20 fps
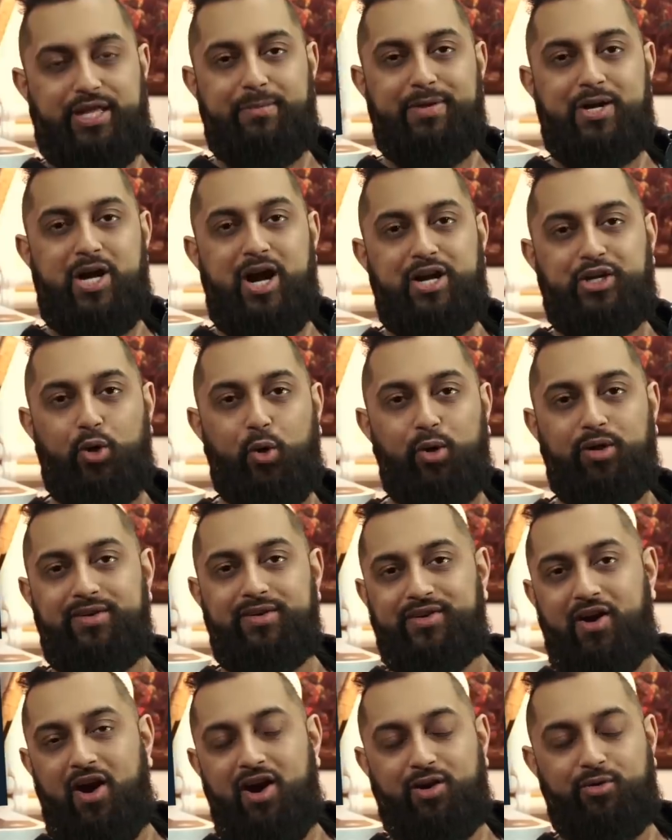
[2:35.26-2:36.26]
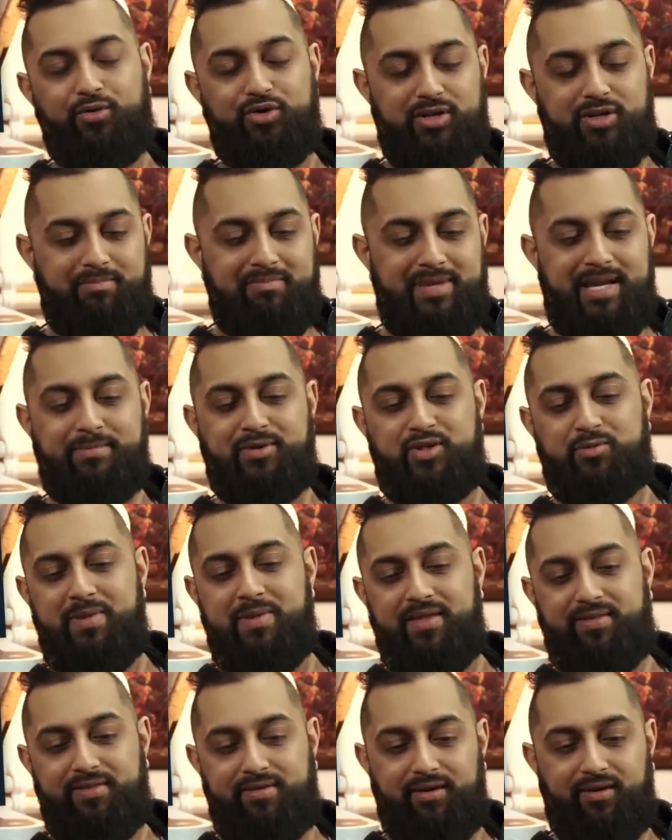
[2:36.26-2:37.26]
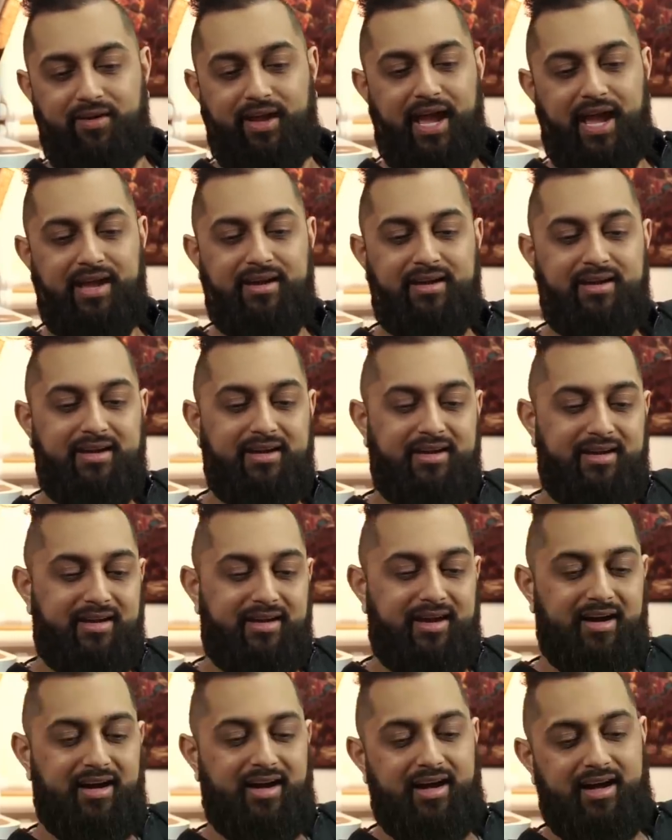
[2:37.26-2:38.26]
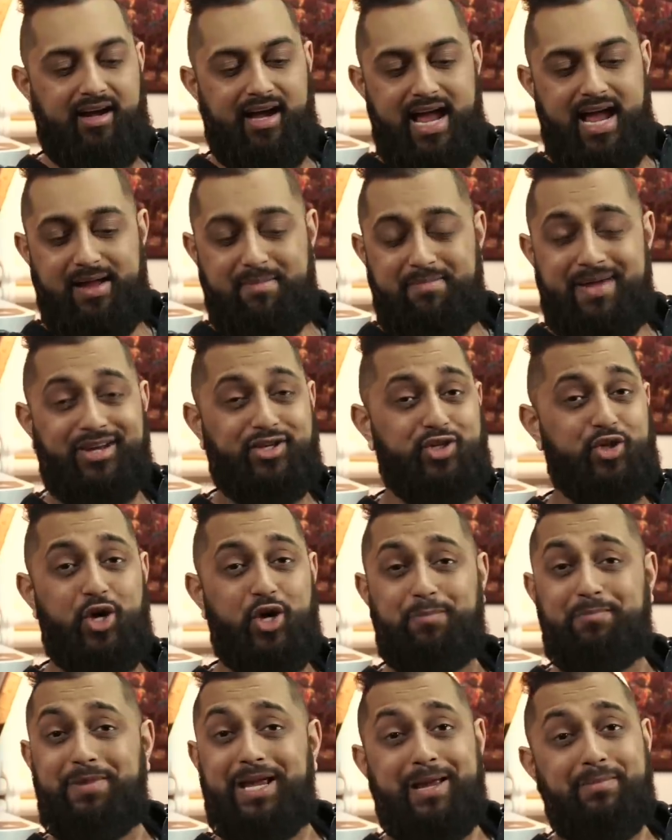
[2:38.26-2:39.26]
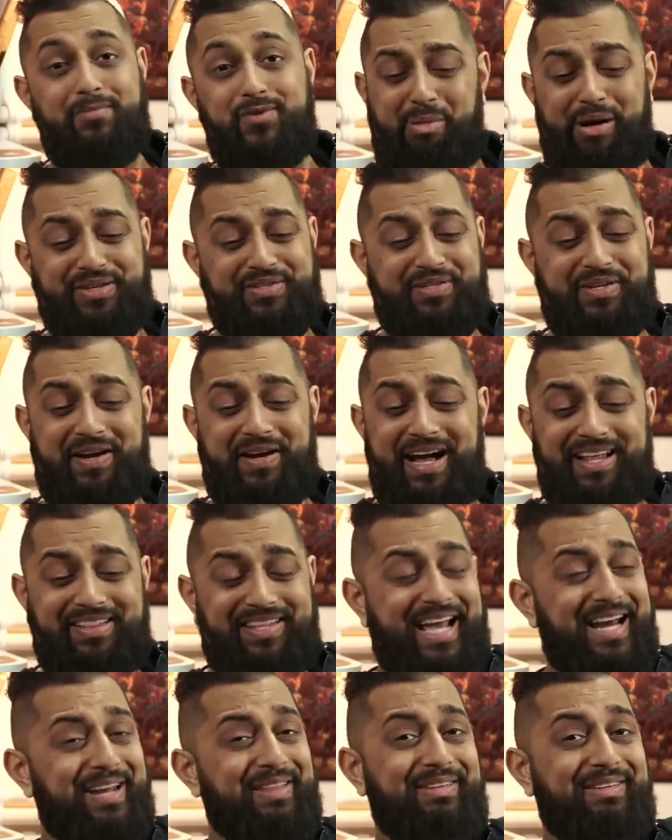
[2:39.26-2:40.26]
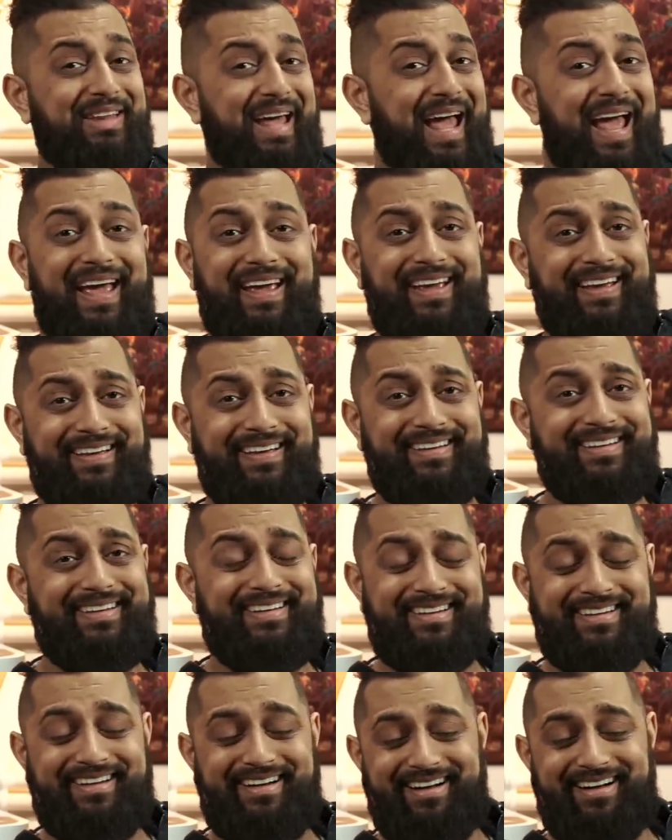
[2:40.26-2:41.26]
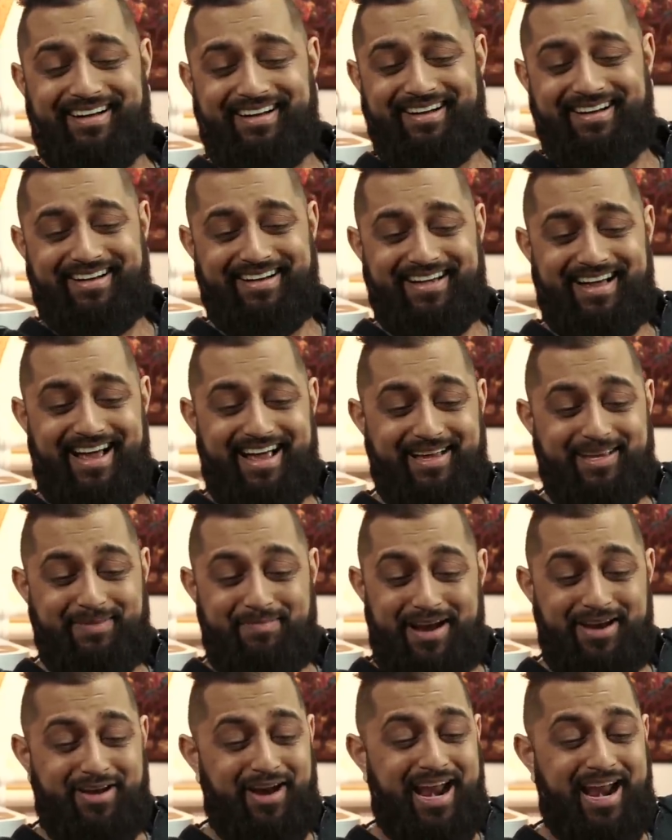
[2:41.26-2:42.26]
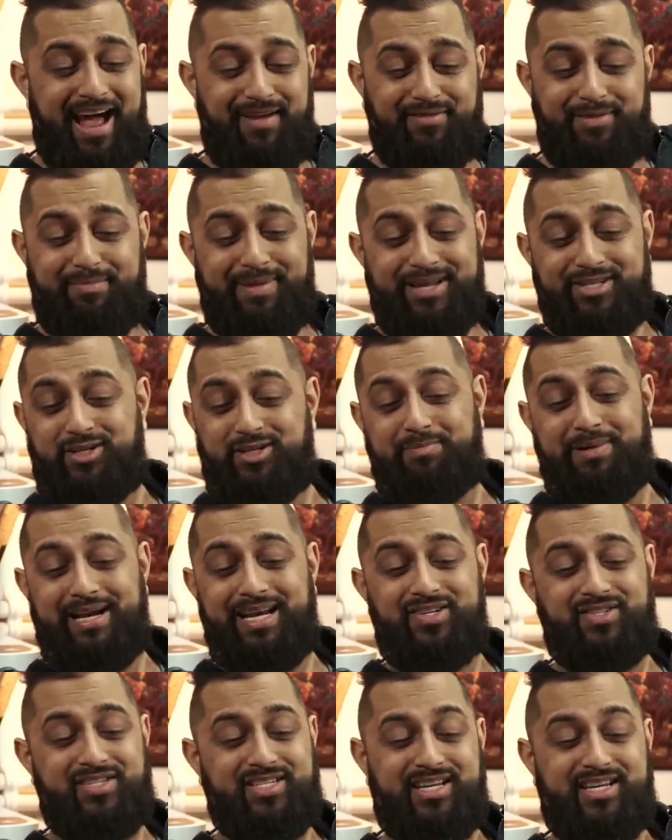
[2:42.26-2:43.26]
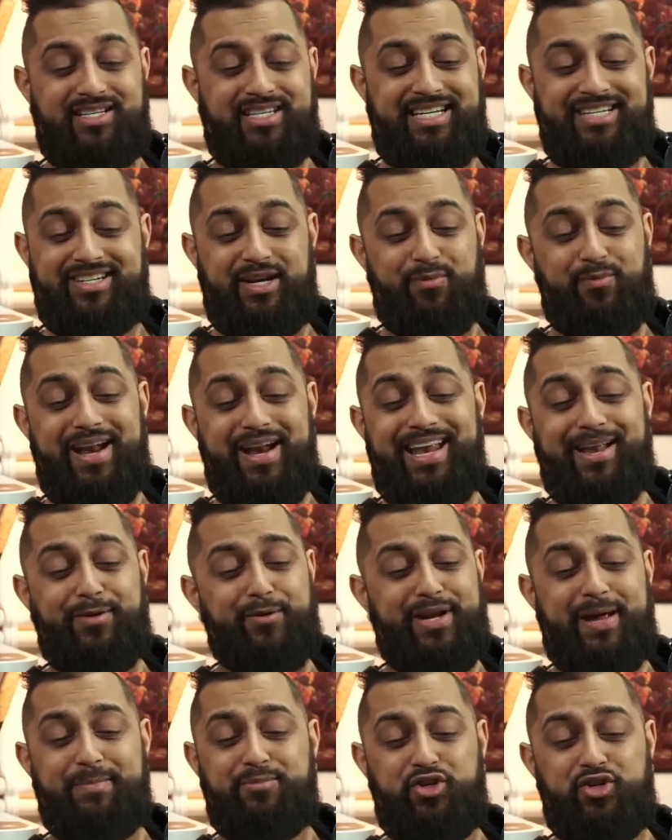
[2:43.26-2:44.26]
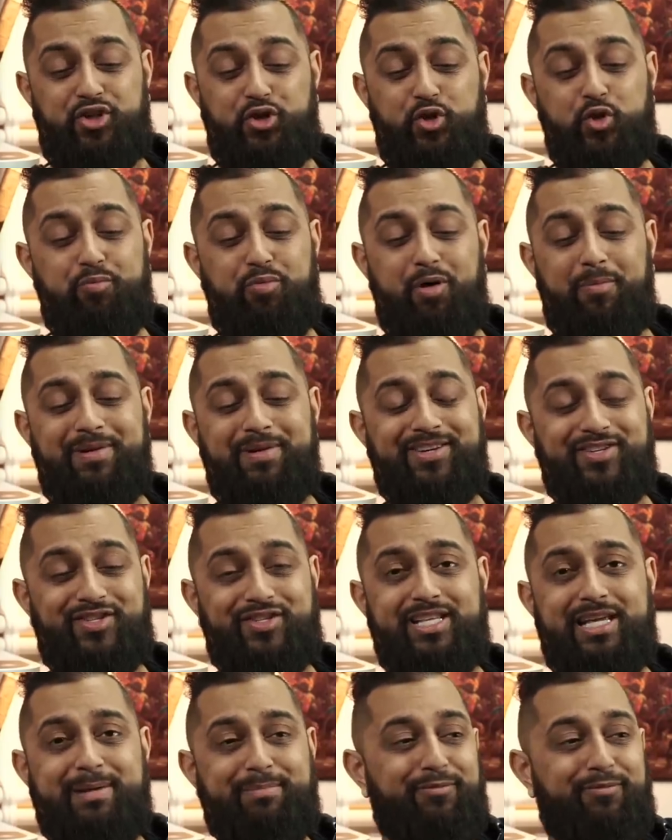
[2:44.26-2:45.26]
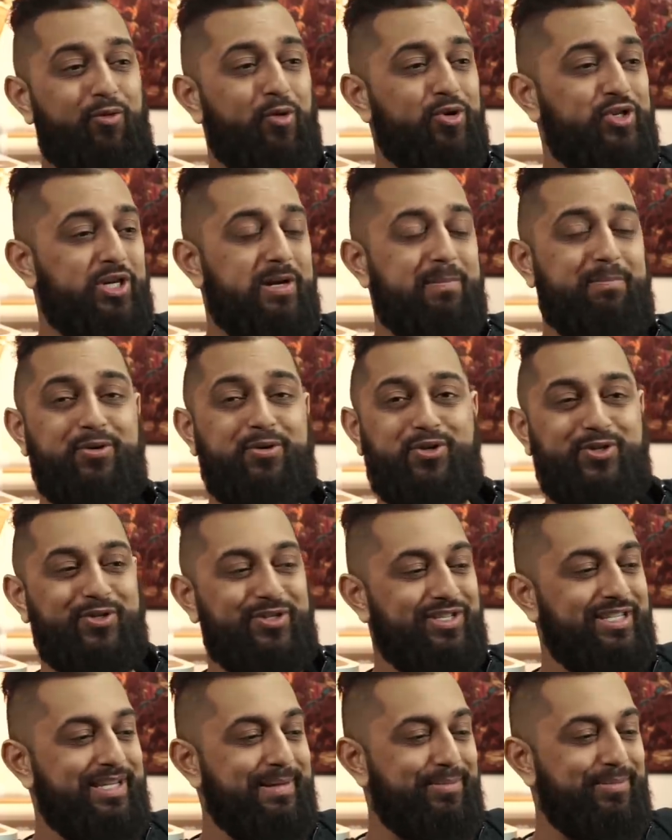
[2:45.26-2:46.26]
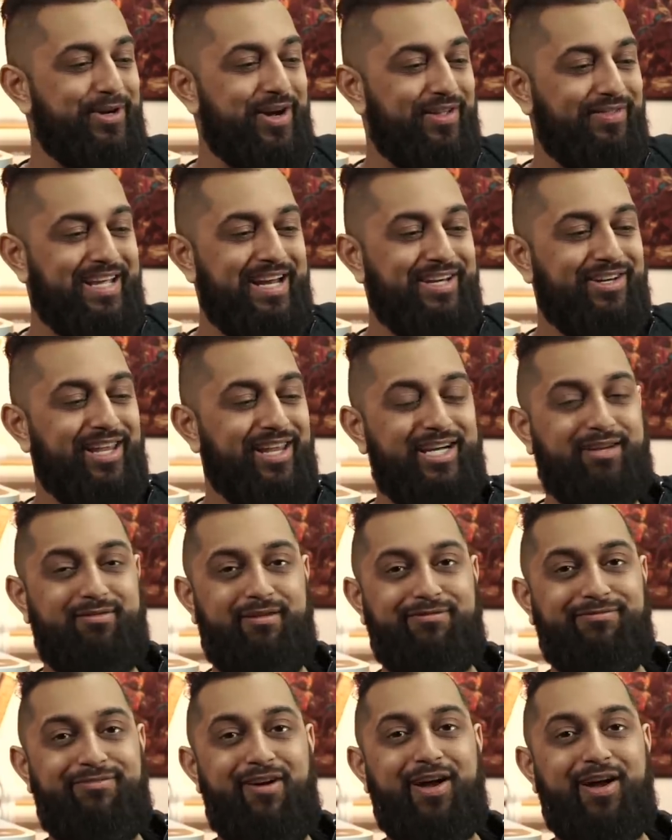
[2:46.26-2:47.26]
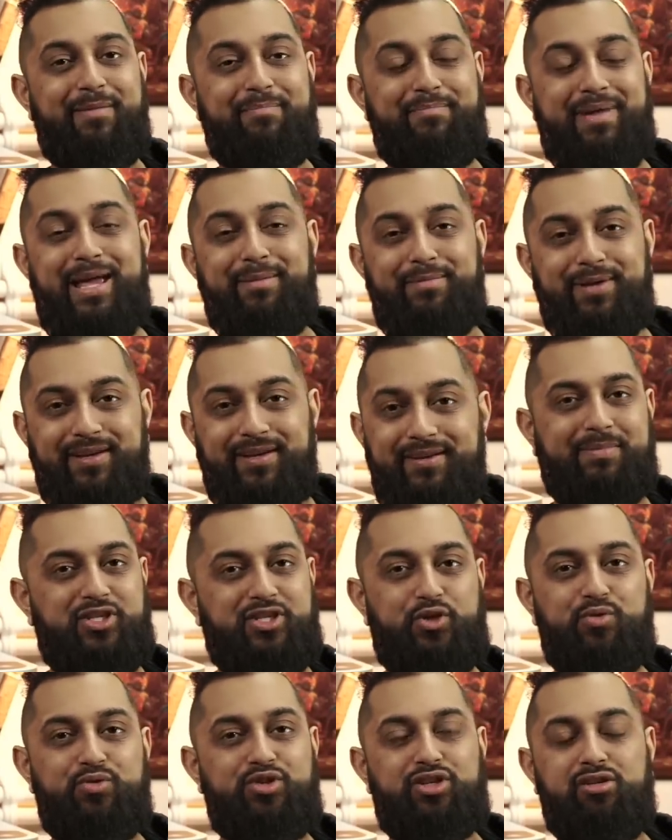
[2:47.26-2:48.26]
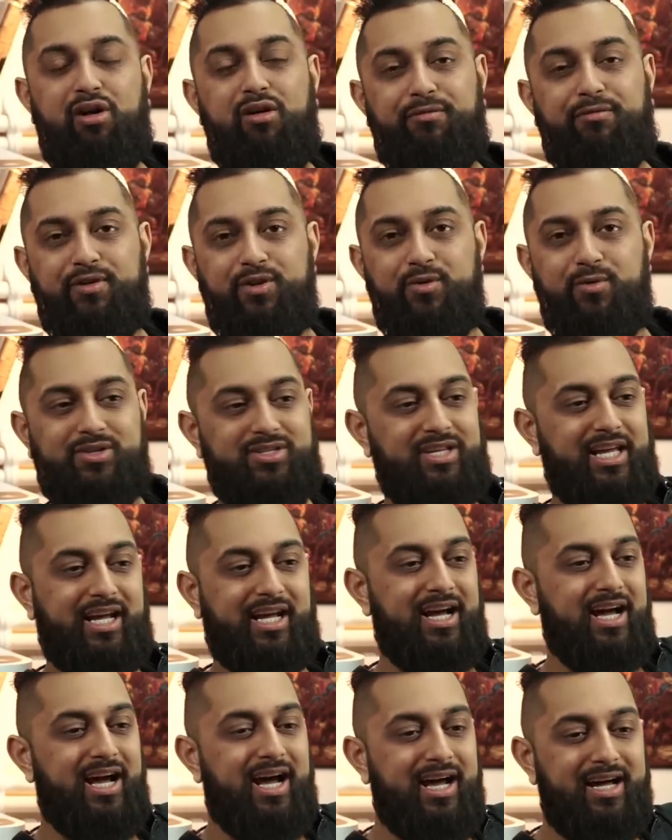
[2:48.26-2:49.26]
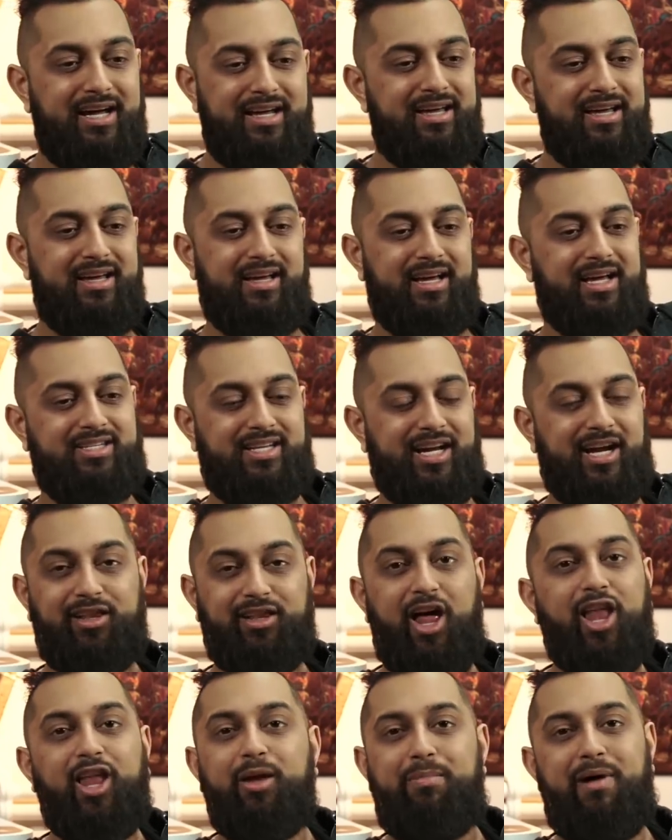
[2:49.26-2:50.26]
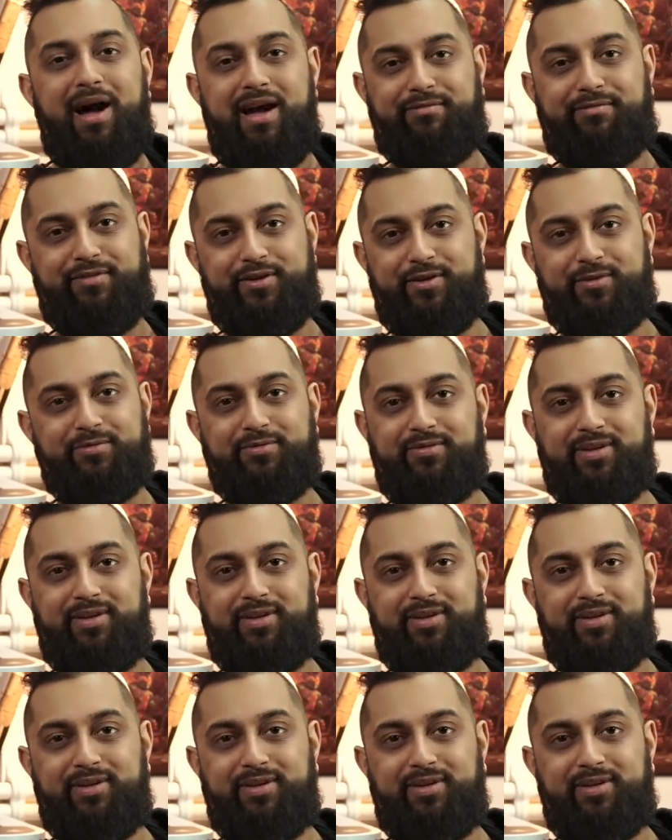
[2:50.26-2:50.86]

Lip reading: then we got Dolan Dark, who's a meme smith, okay? He makes good memes, but at the end of the day, he might not have the best opinion. He said Red Dead Redemption 2 put me to sleep. Of course it's gonna put you to sleep. You got the intellect of a fucking baby. It's too slow for you. It's like a lullaby for you.